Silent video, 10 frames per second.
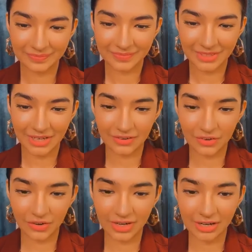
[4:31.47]
Our
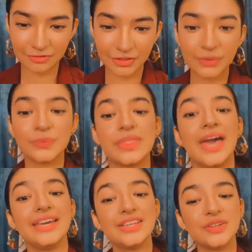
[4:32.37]
all love to you.
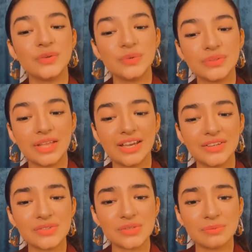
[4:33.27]
Thank you
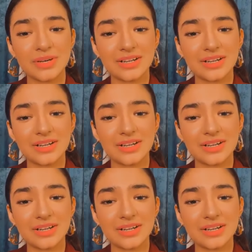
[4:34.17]
so much.